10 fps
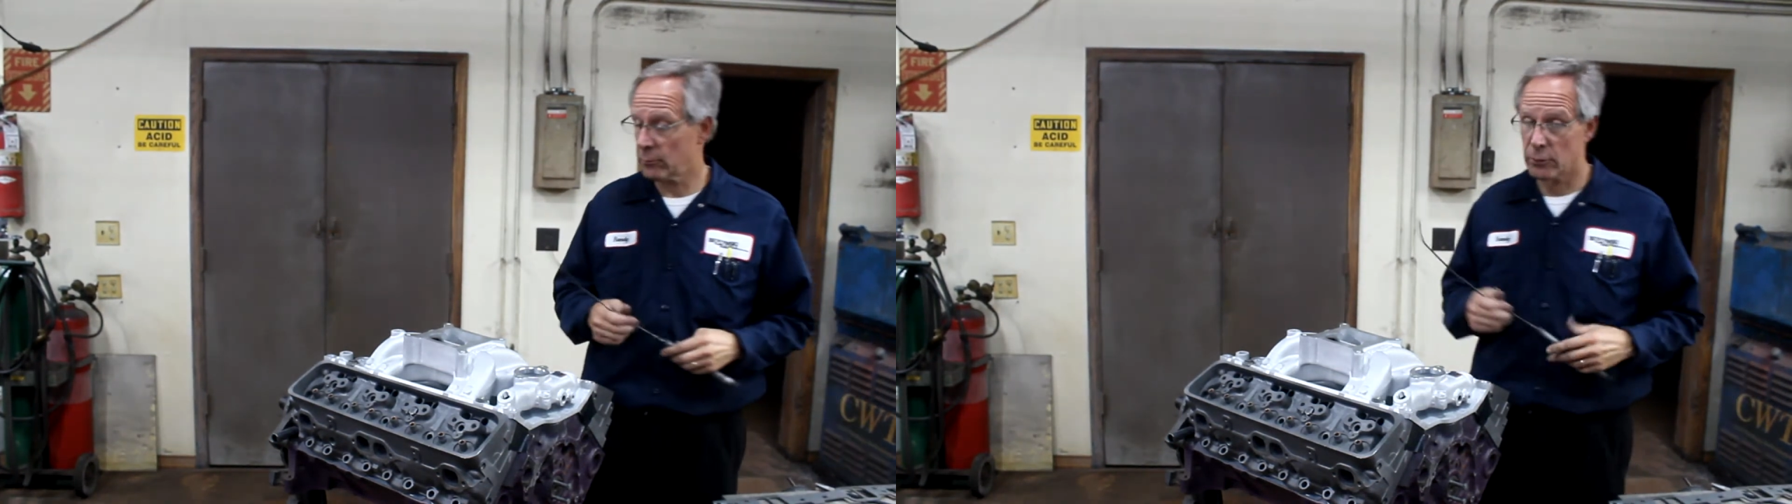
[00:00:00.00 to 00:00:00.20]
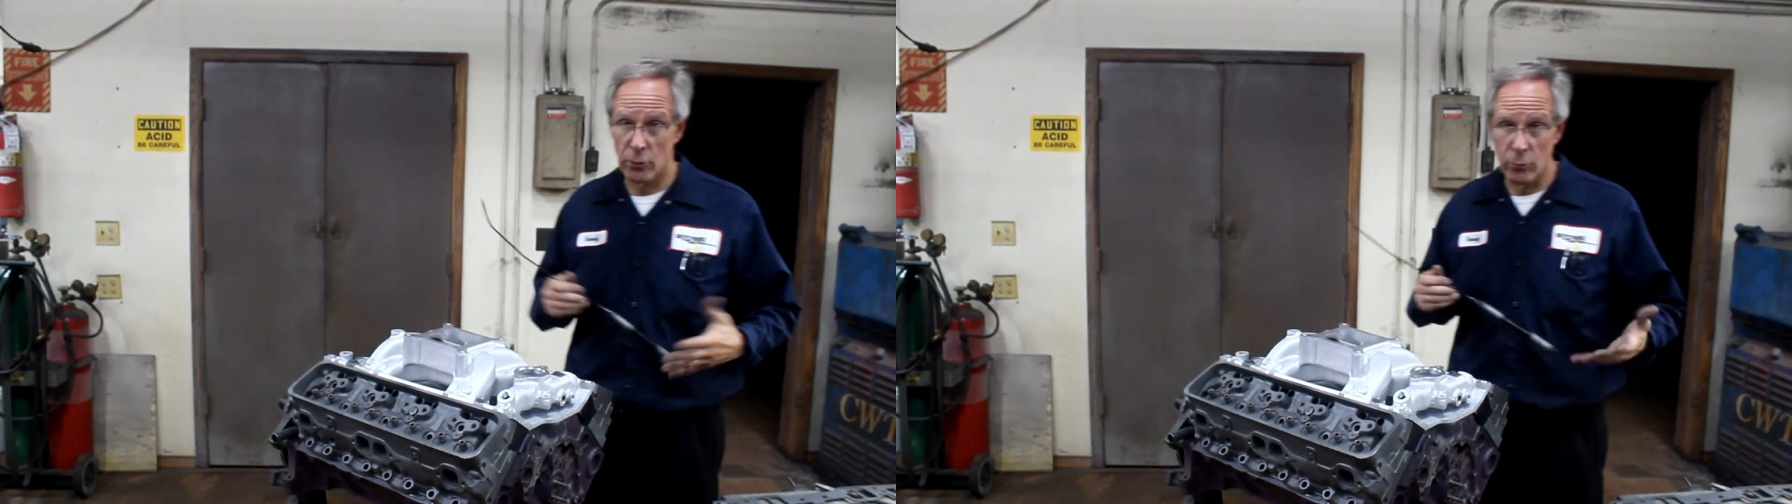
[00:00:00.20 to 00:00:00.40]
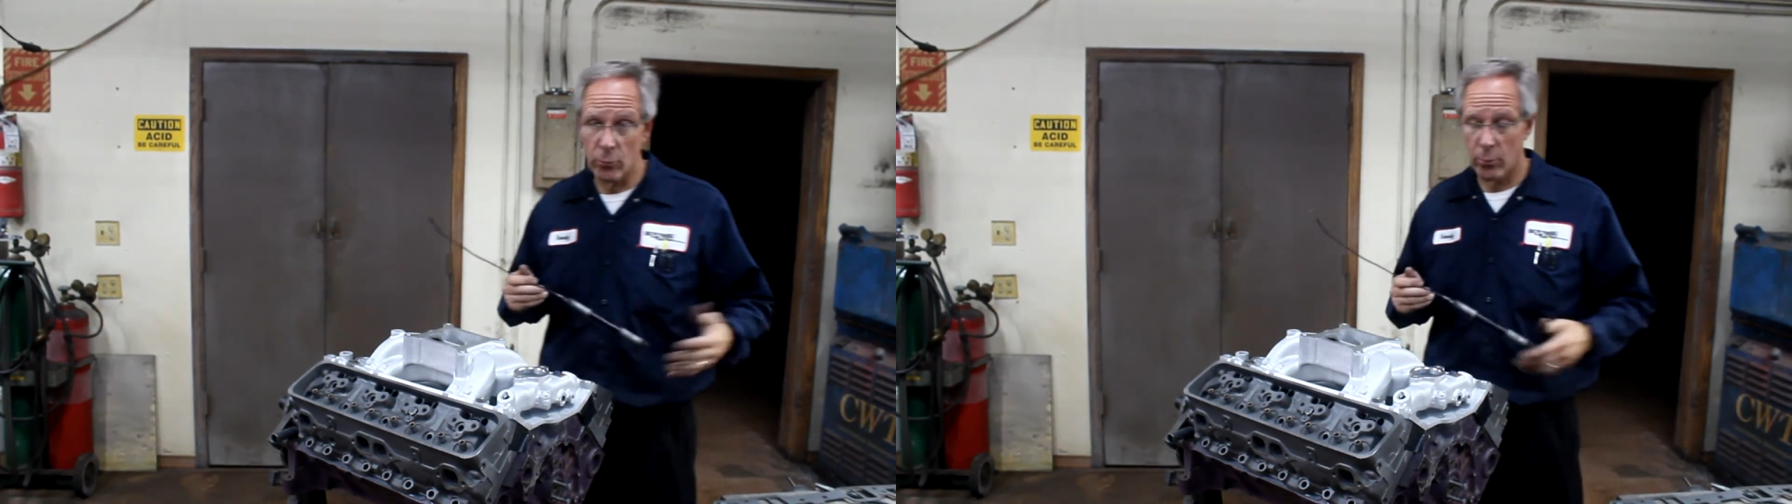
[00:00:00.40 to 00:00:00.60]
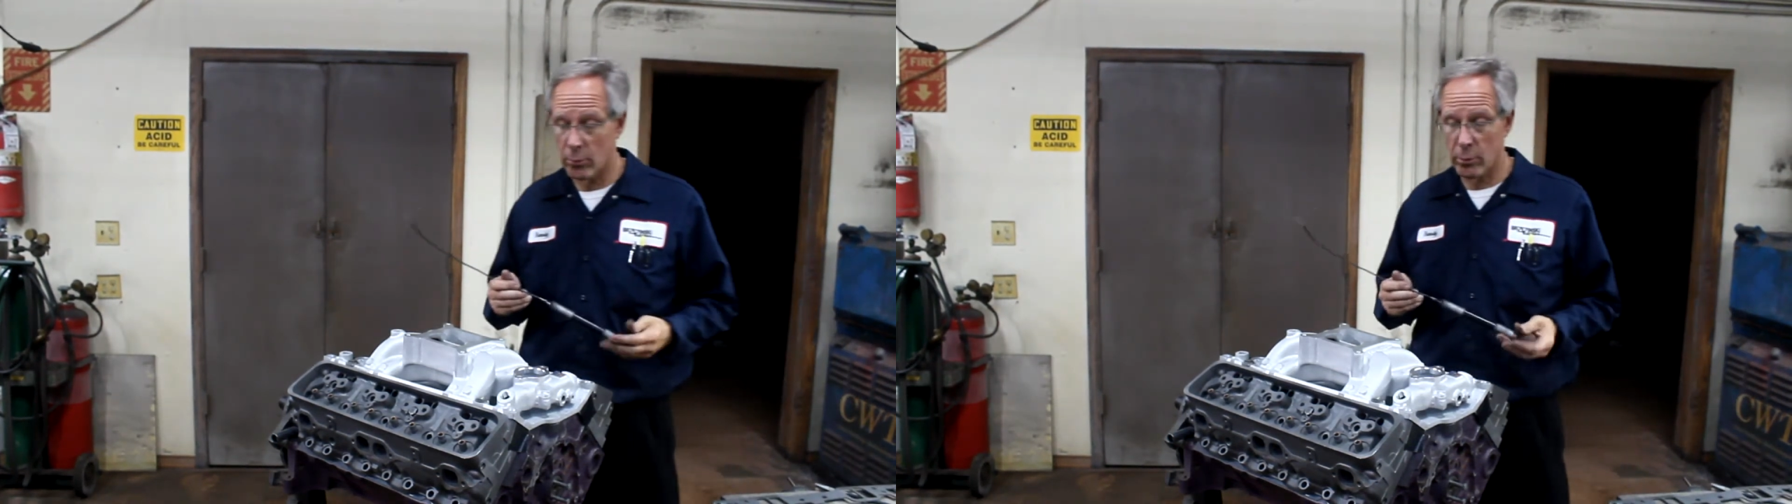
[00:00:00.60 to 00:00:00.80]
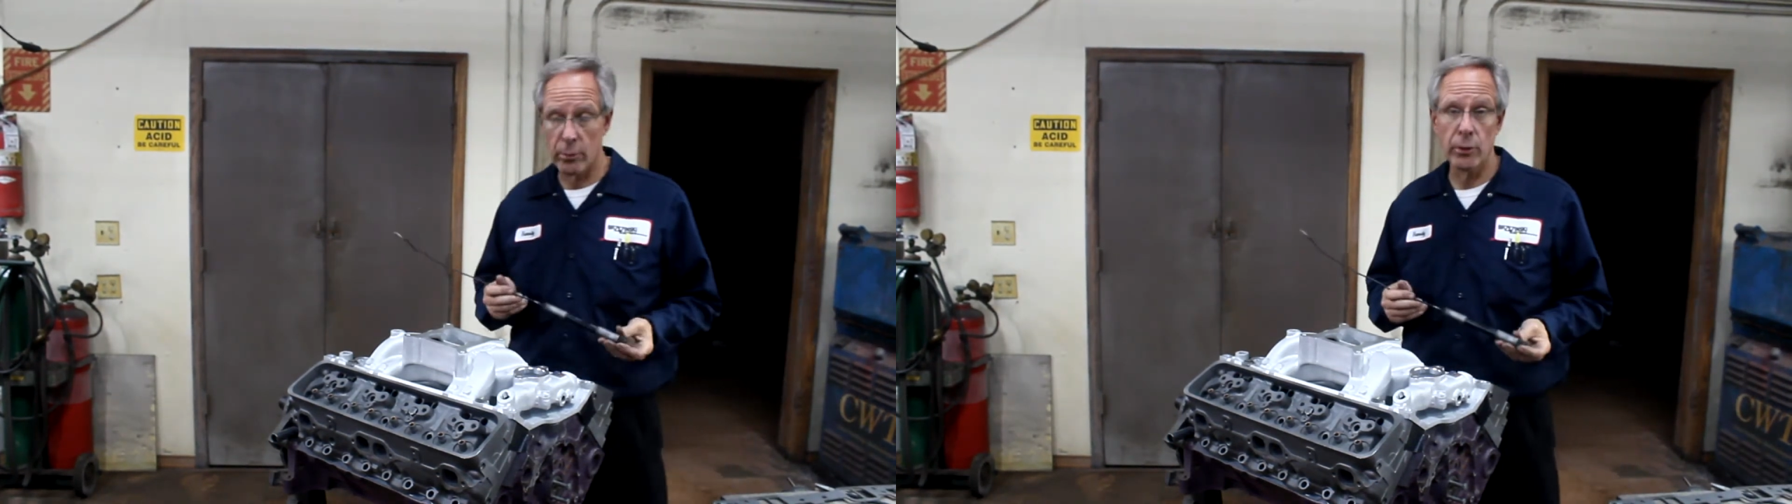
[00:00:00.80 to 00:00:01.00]
you,
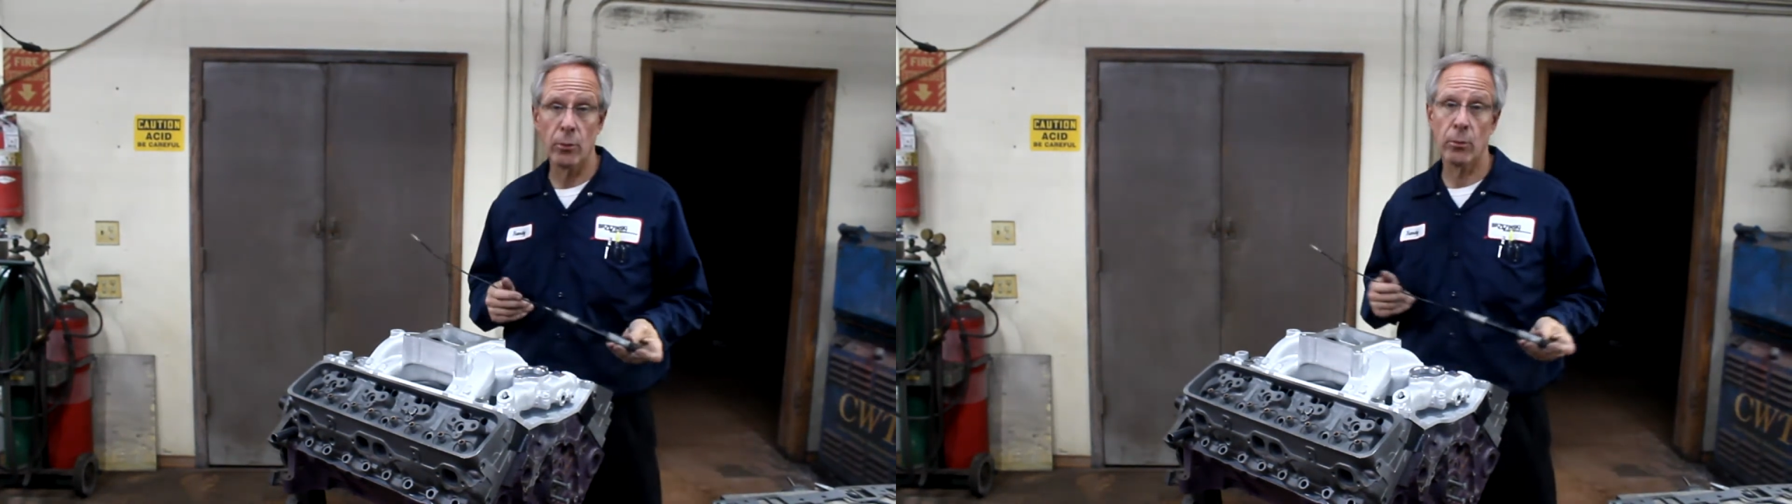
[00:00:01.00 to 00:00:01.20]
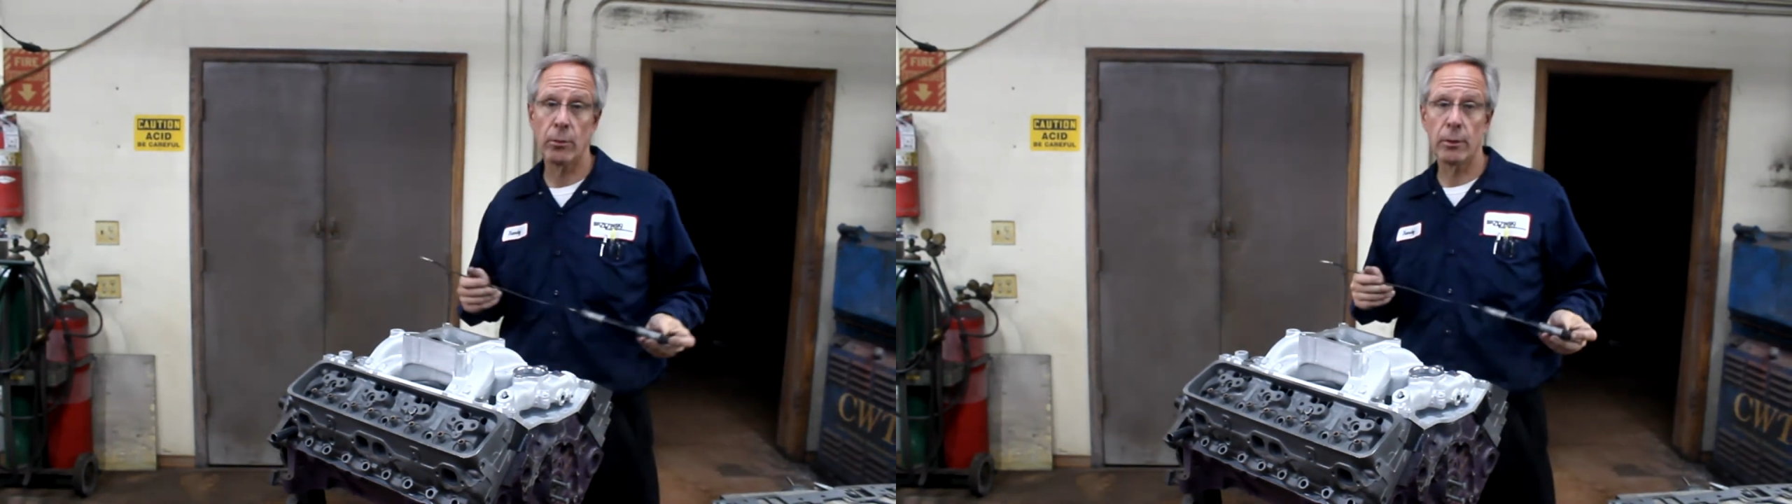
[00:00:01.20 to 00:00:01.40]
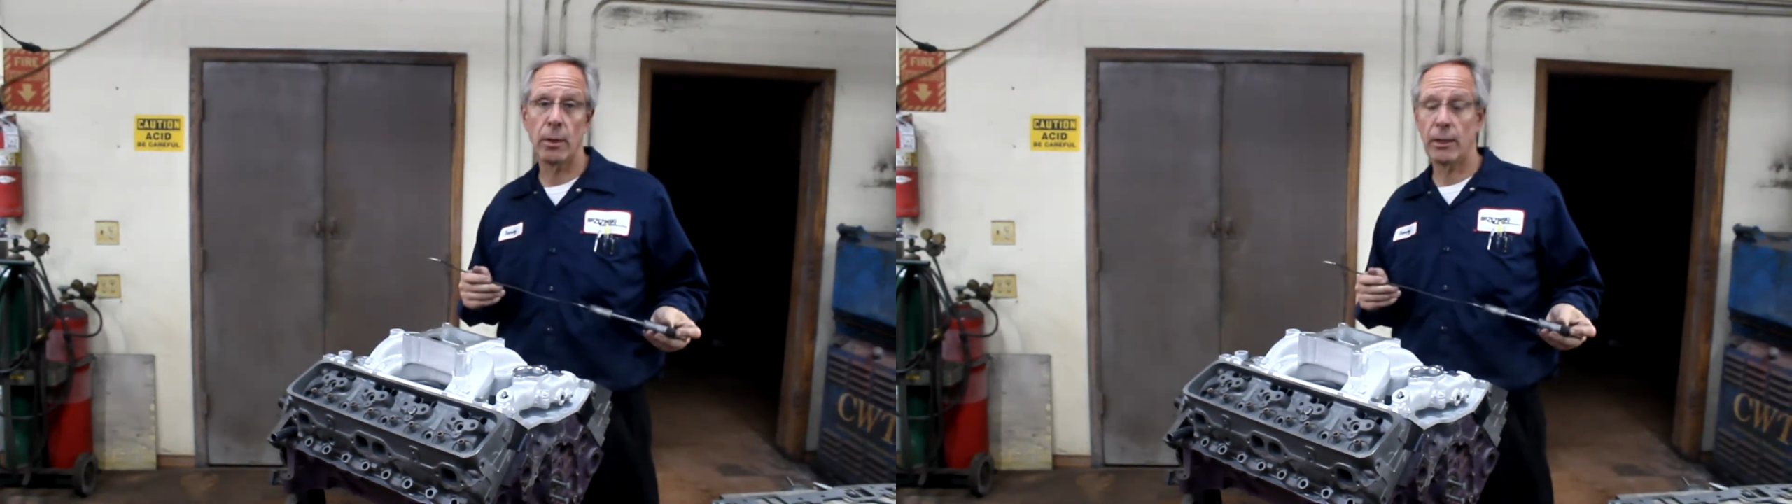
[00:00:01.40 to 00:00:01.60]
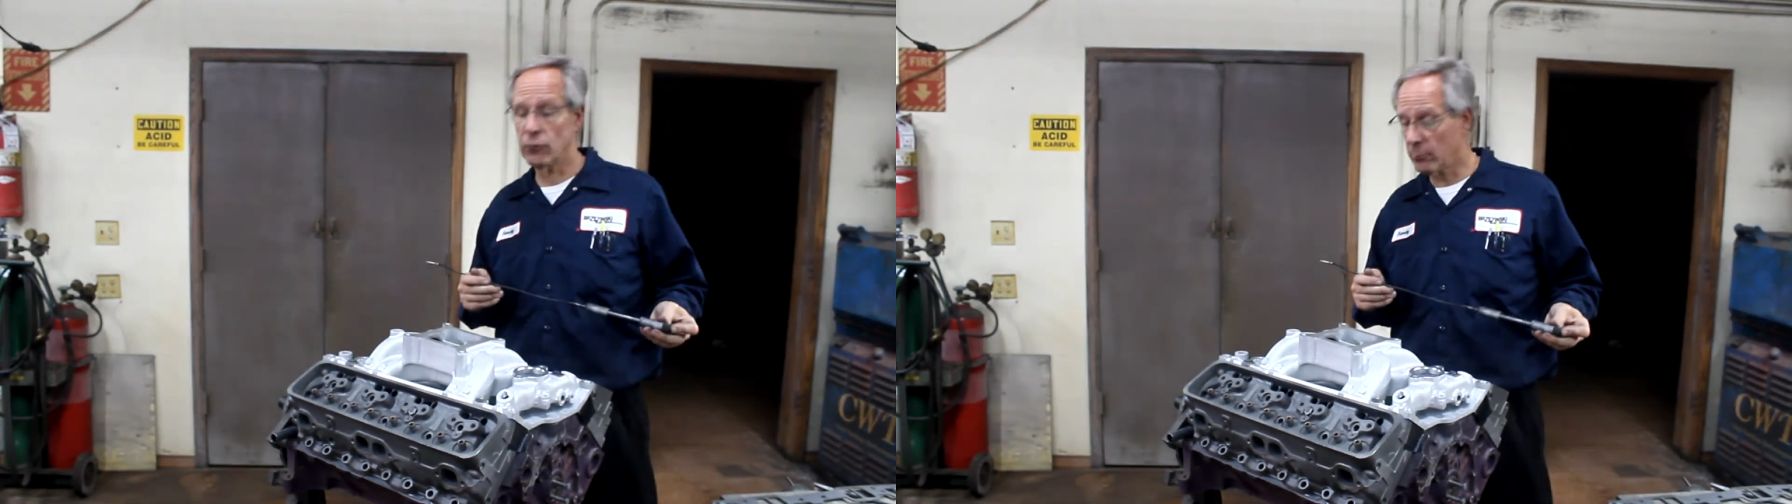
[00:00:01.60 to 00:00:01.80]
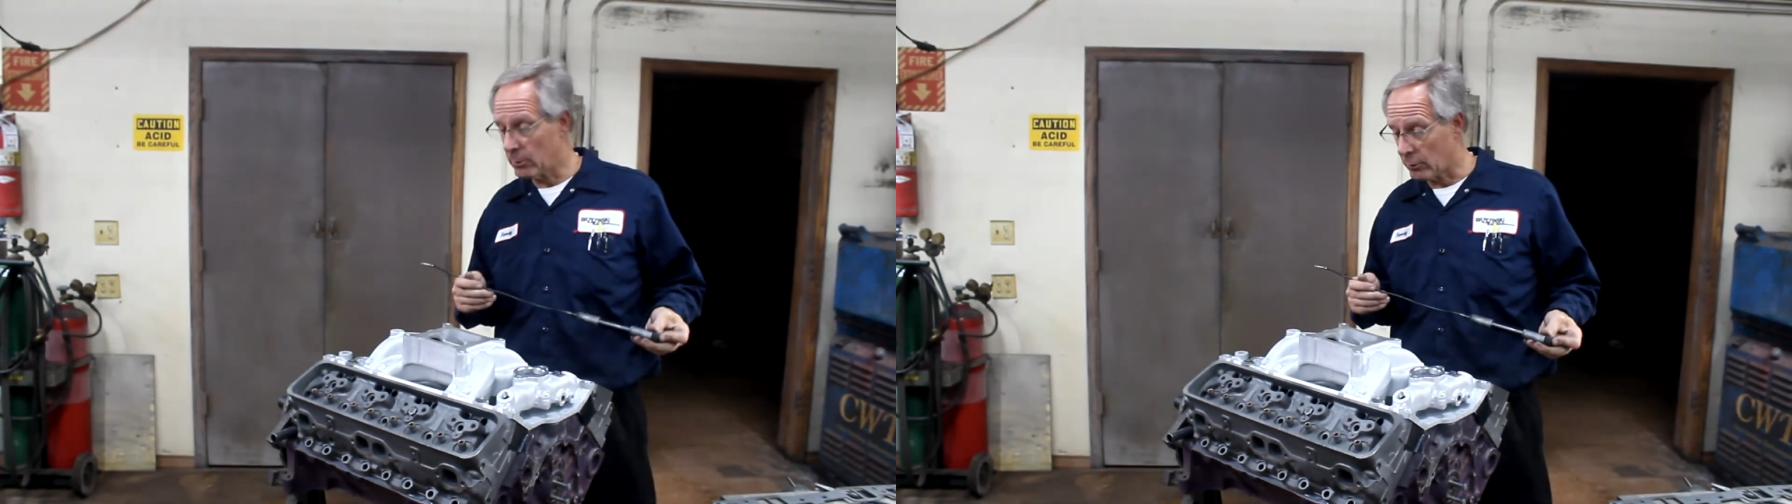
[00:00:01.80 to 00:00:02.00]
or your
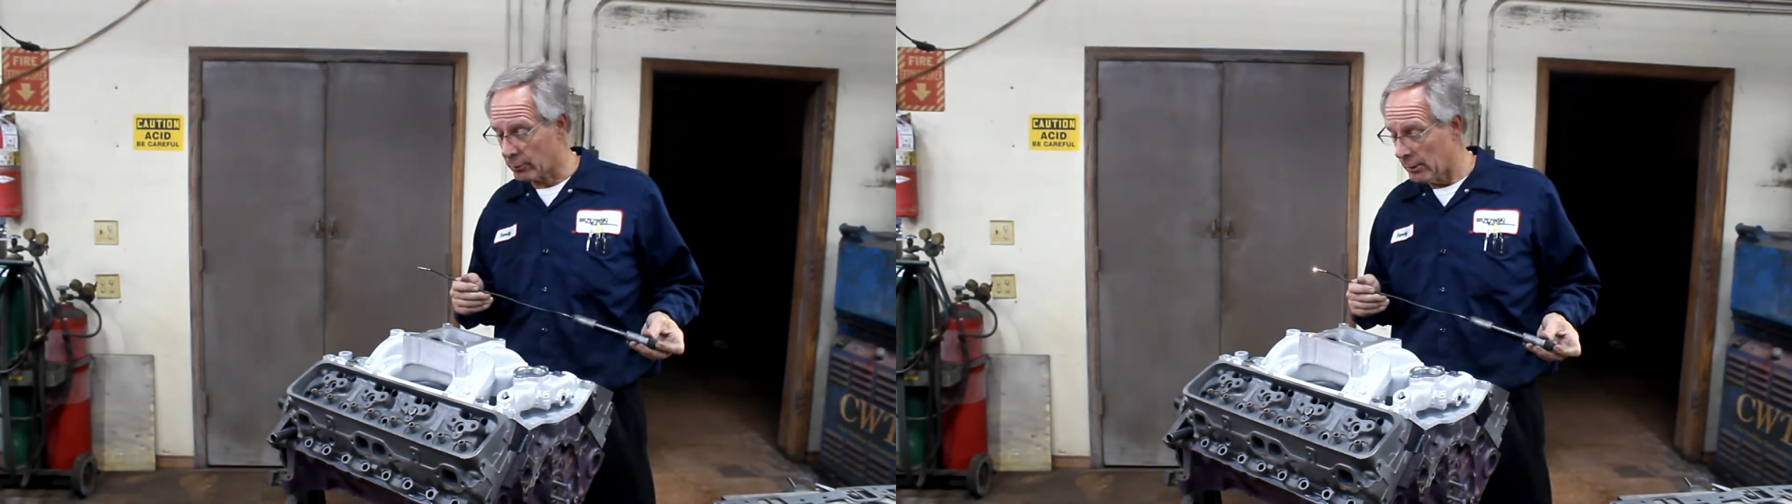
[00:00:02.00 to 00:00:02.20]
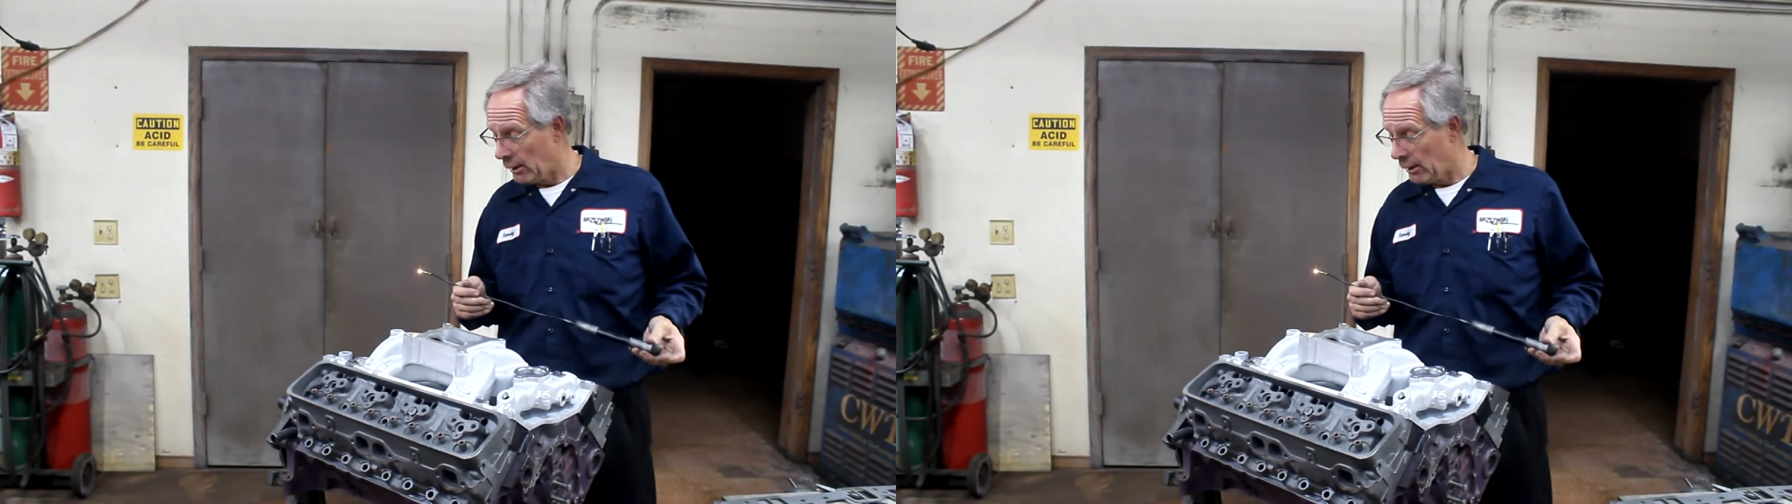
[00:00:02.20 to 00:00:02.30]
engine builder.